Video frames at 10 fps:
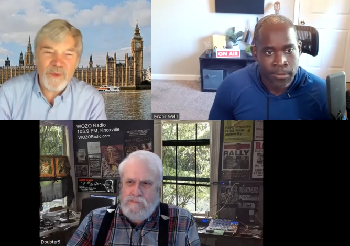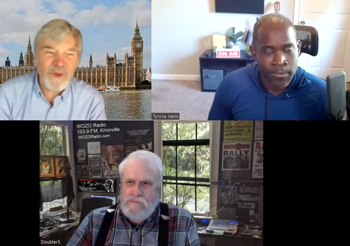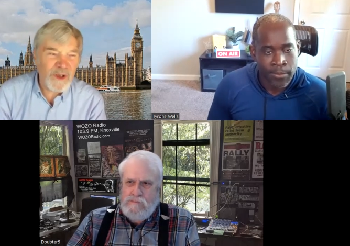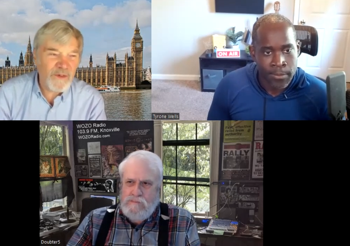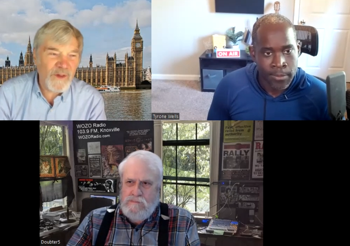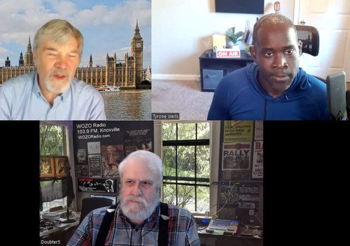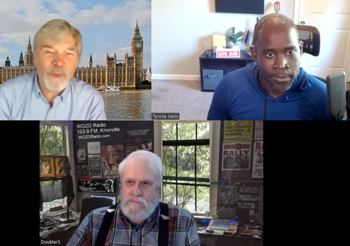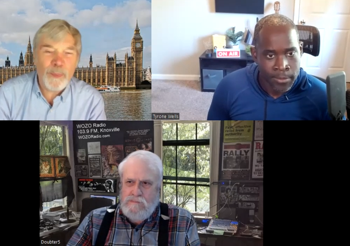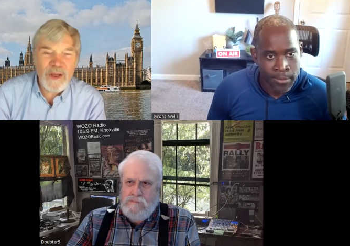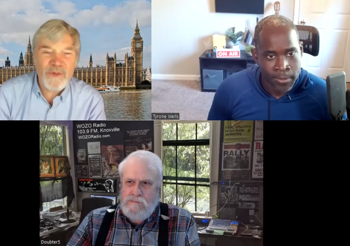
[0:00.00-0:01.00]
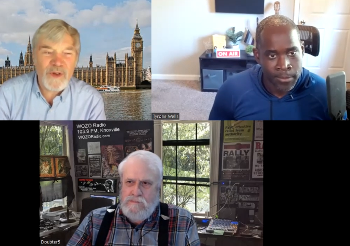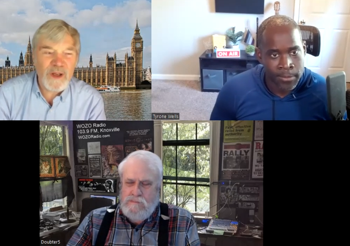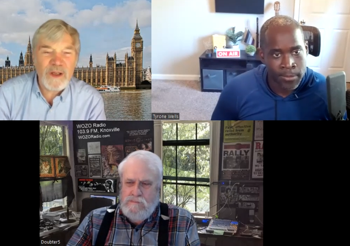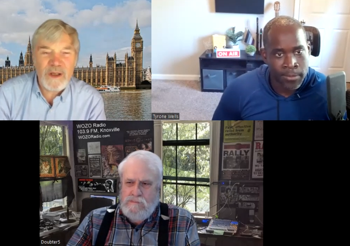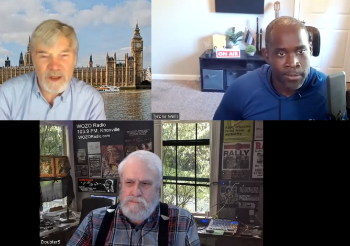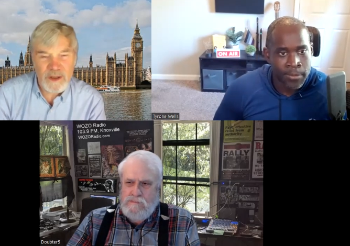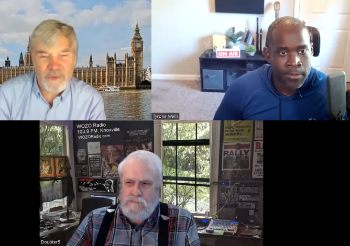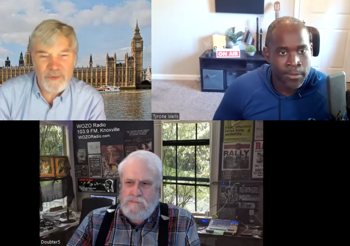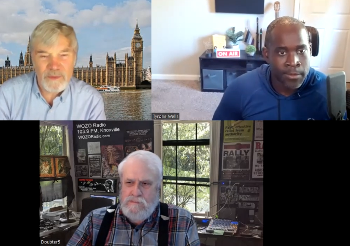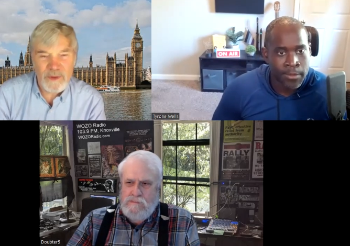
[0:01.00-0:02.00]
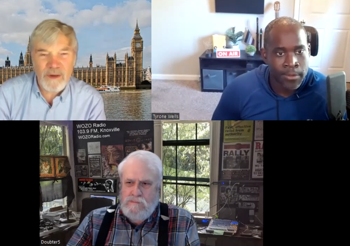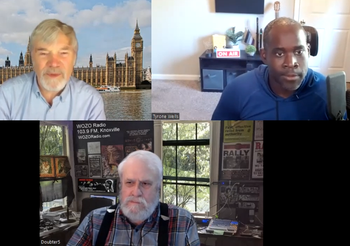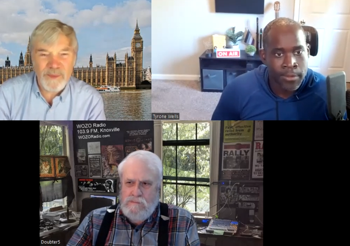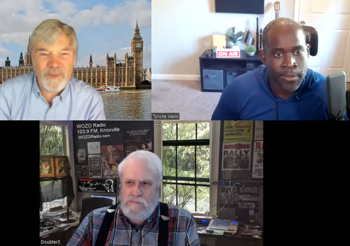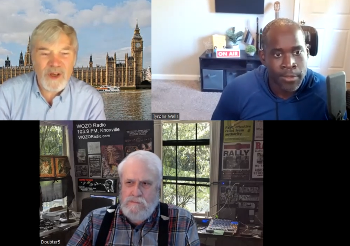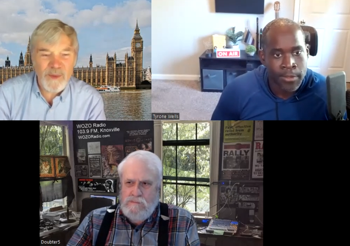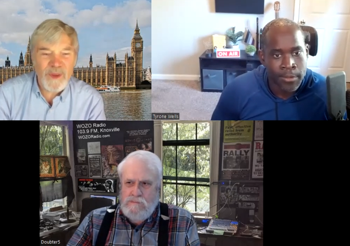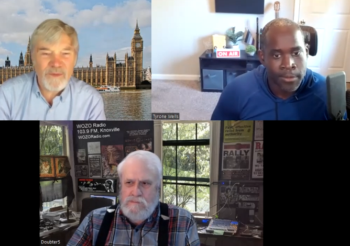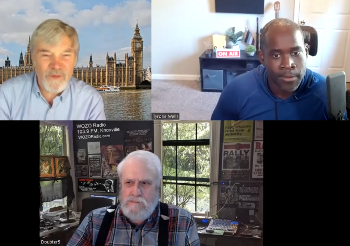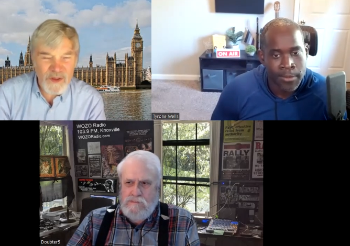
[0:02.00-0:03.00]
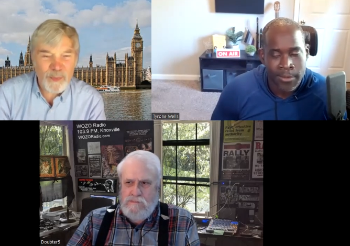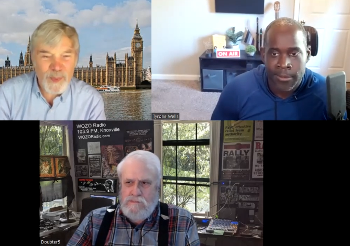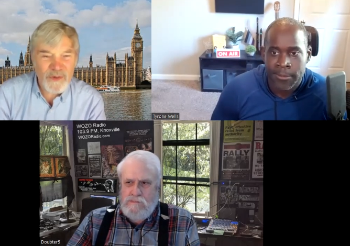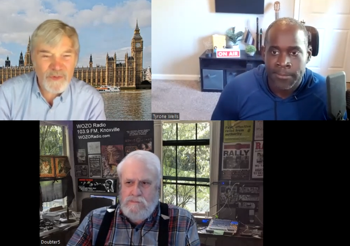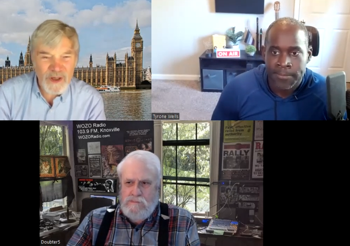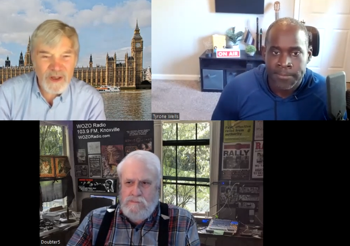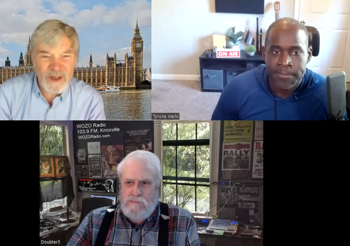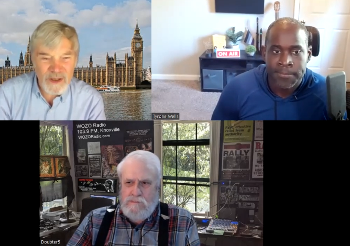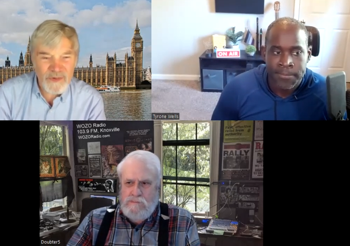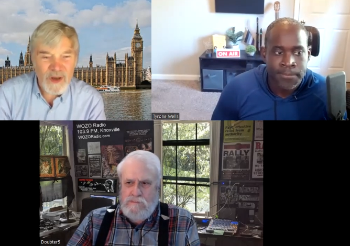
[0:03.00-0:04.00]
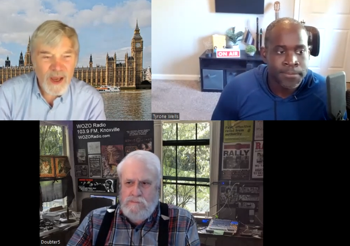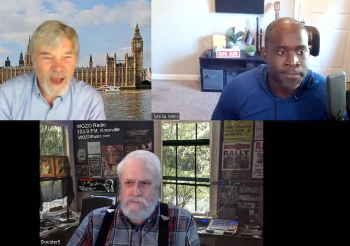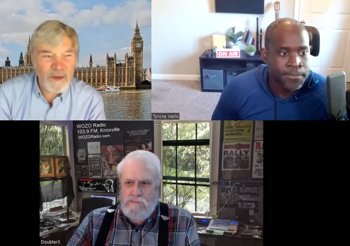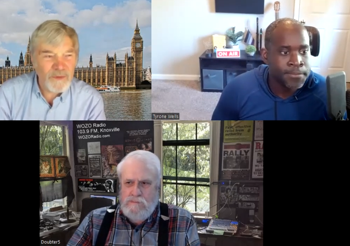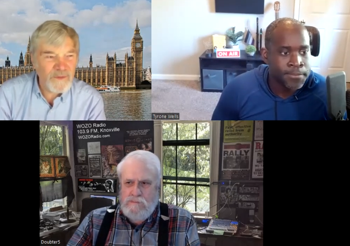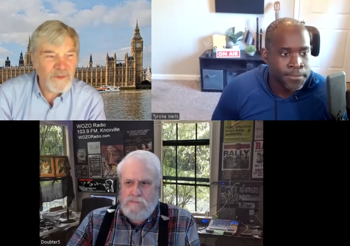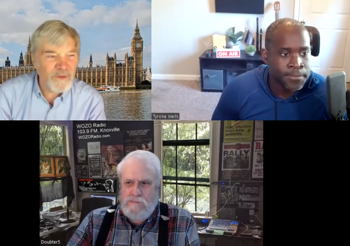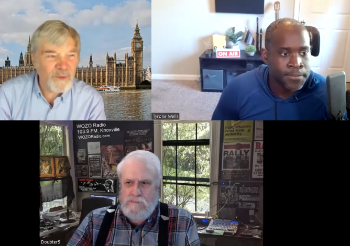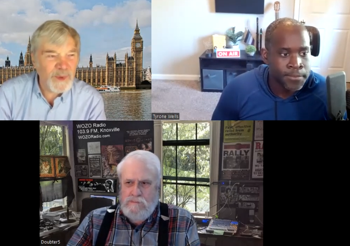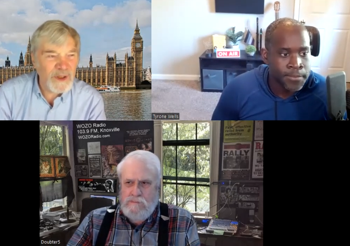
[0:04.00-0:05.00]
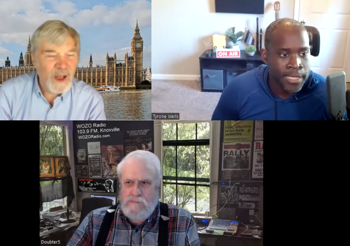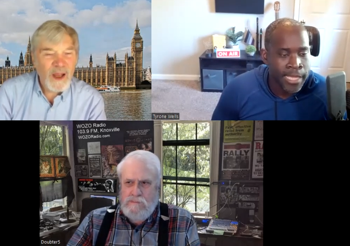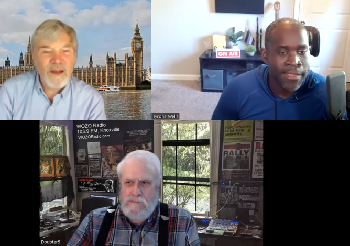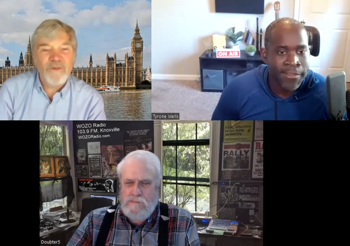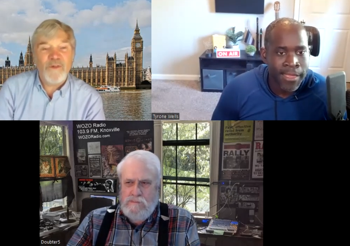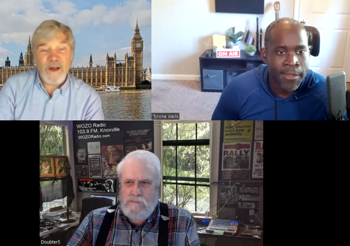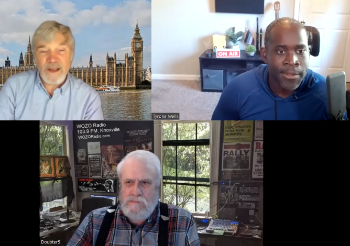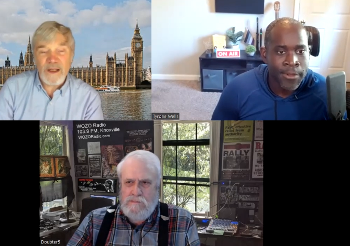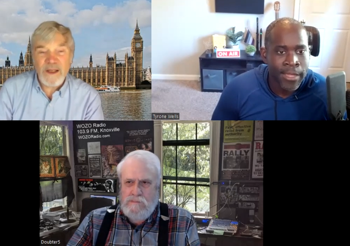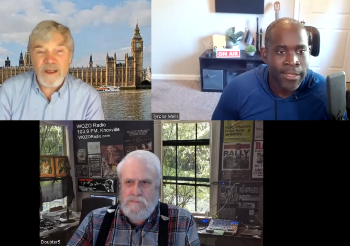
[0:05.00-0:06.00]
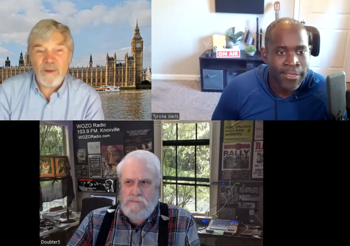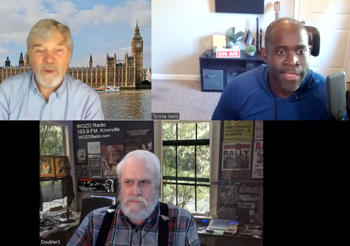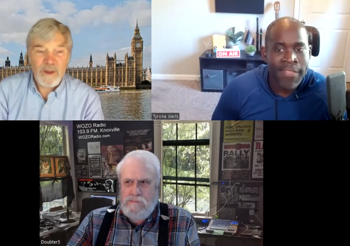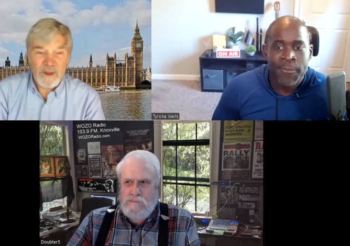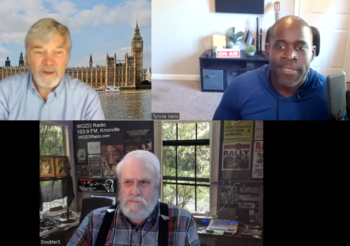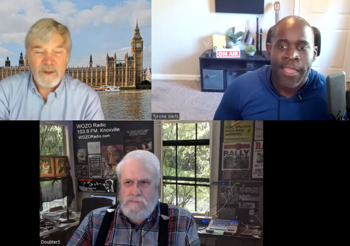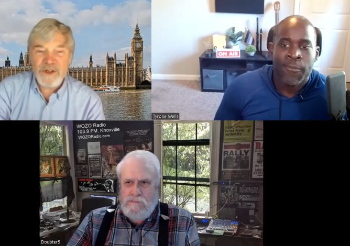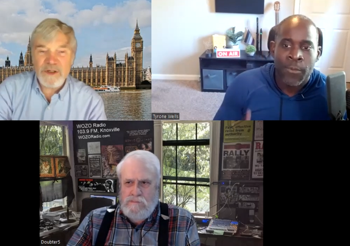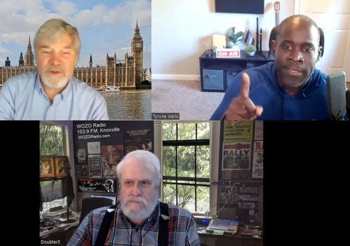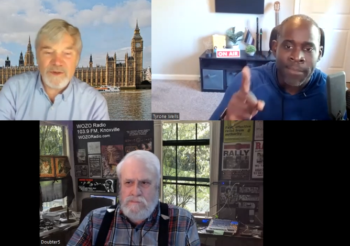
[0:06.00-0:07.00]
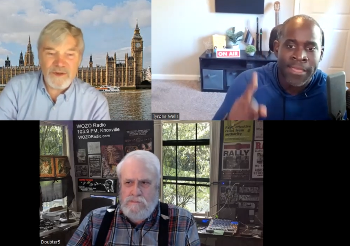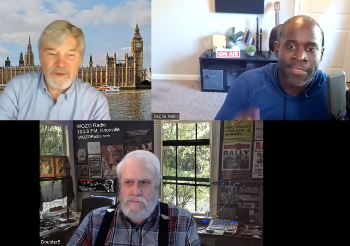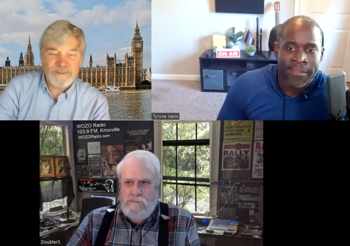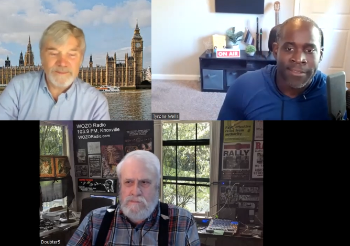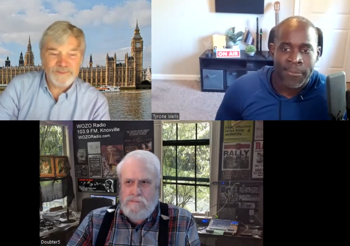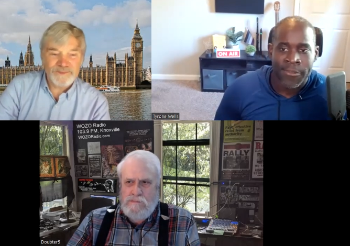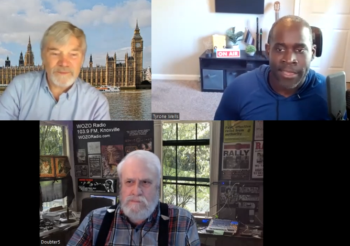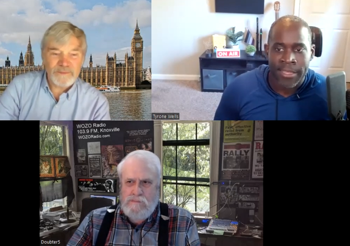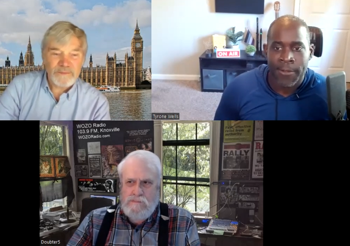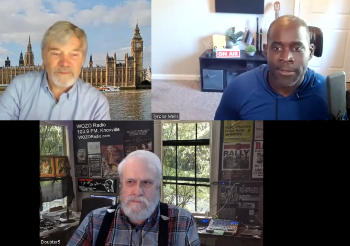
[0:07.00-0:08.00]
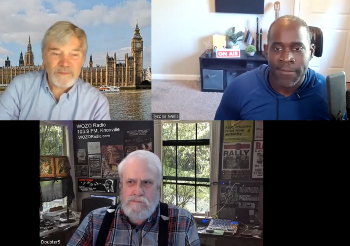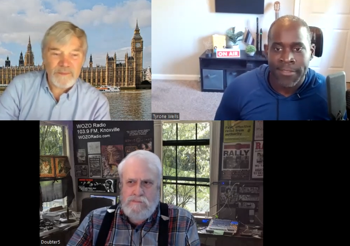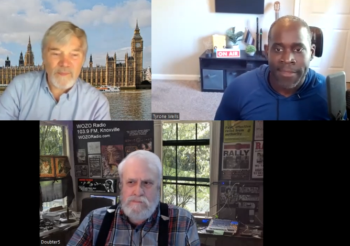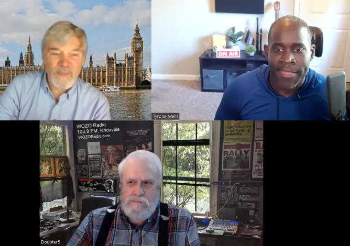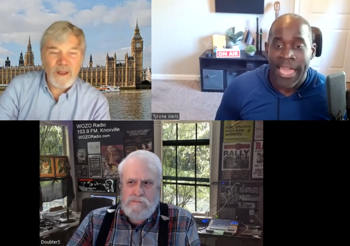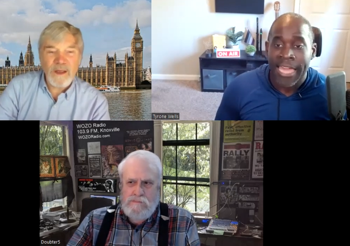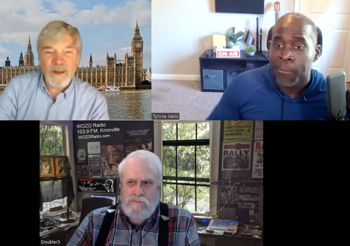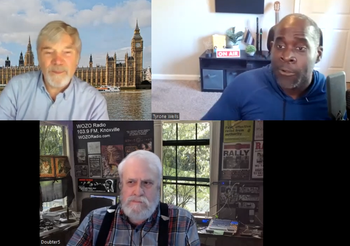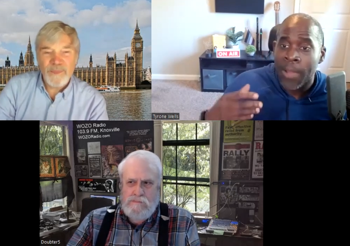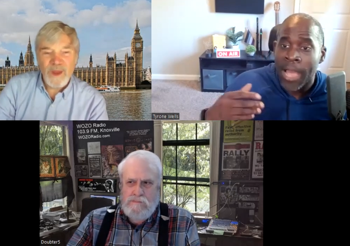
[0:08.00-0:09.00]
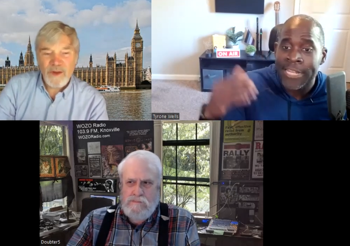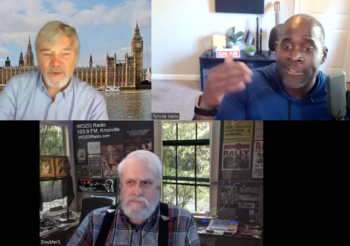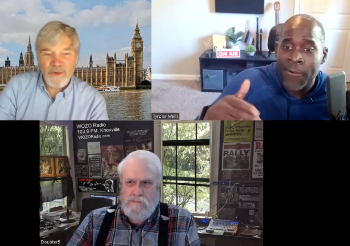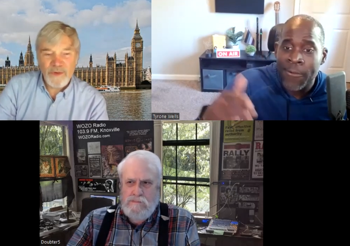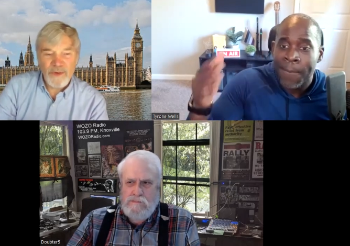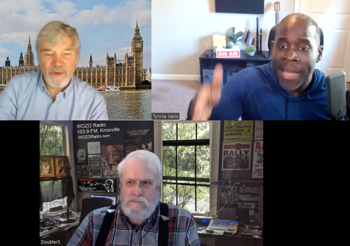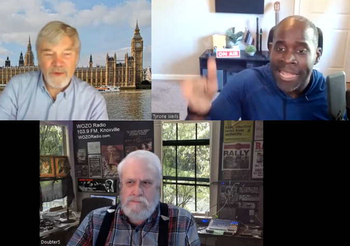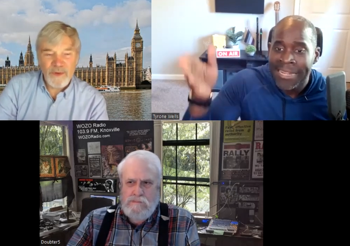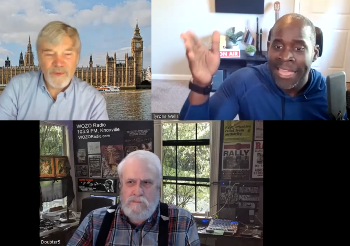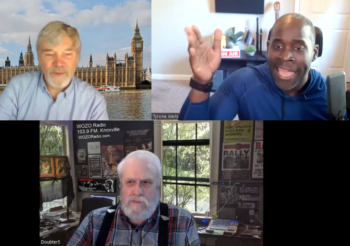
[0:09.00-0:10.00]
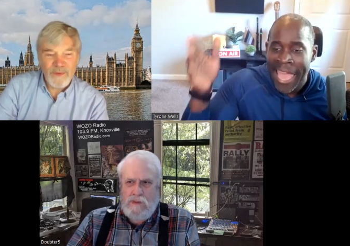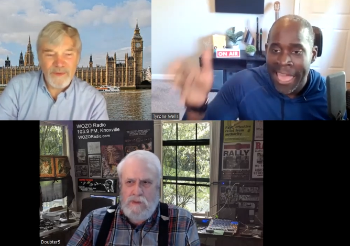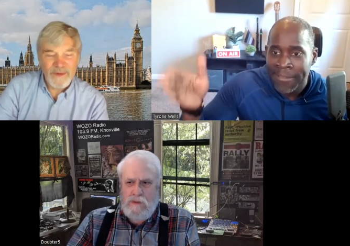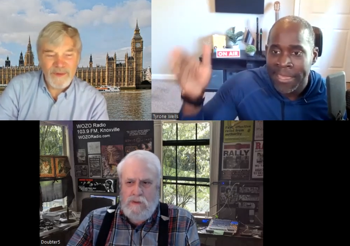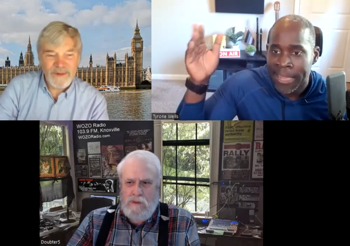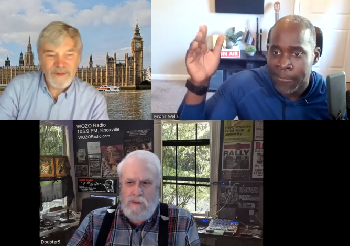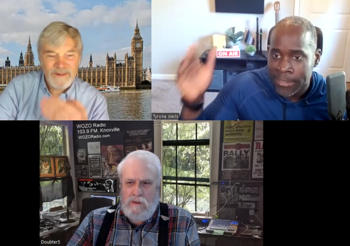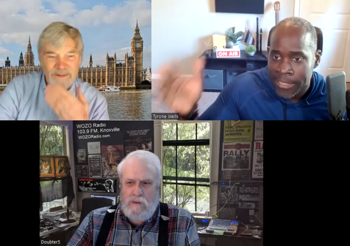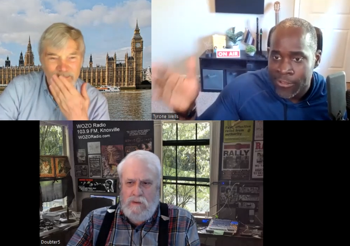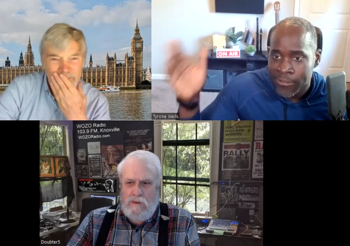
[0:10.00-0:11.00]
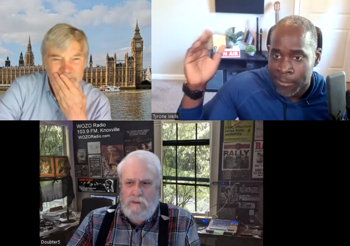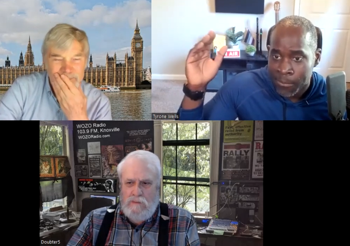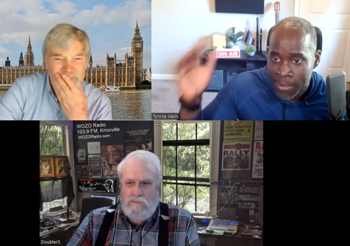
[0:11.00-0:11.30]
Speaker 1: with their faith-based ideas. I want them to keep their faith-based ideas out of government. Yes, and fi- that would
Speaker 2: be great. That's that's one of the main things I'm saying. I would love to have that. Yeah. I will. I don't mind having a religious